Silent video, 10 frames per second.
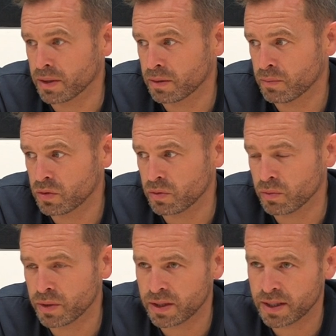The more we
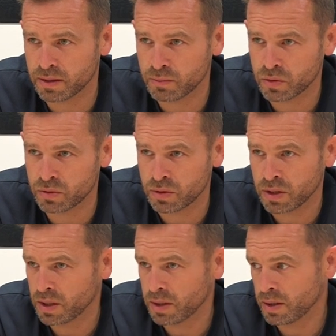win there, the more
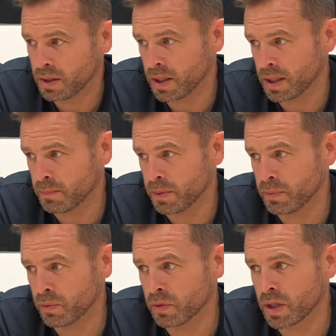
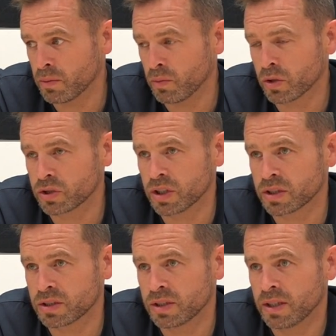people will come and watch
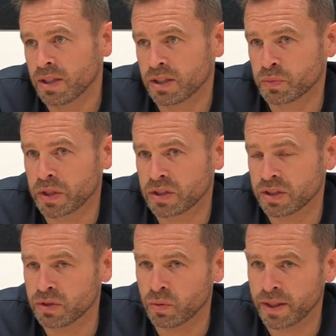us,
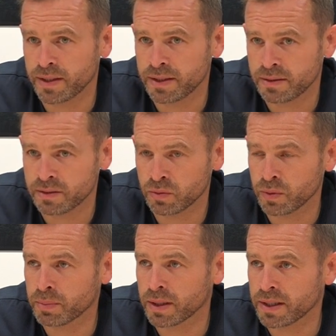especially the way that
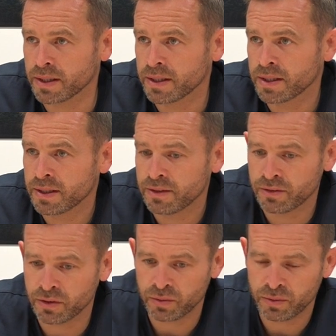we play.
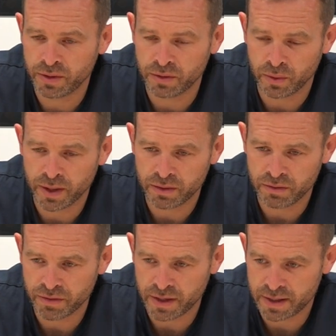So we're aware
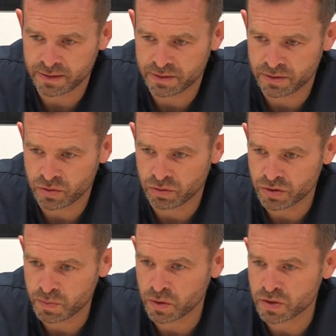of that sort of
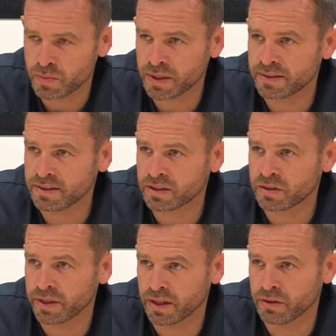responsibility to
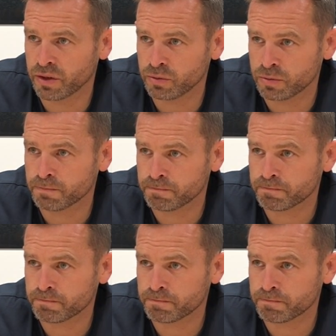create our own